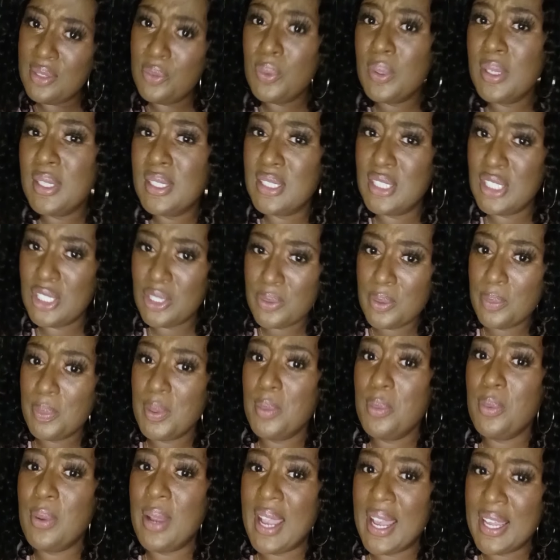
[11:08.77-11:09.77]
You want to deal with
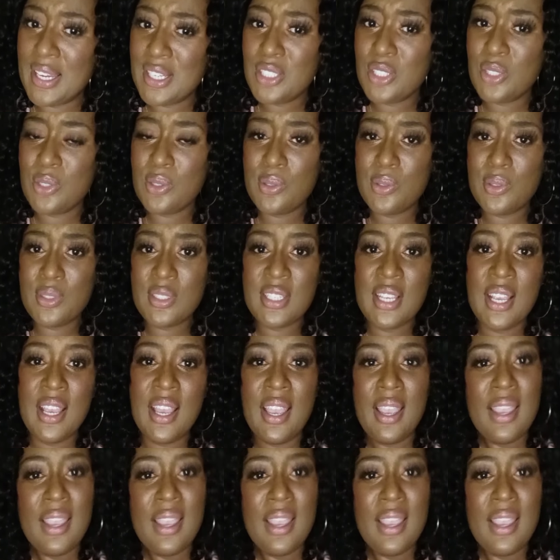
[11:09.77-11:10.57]
people attitudes?"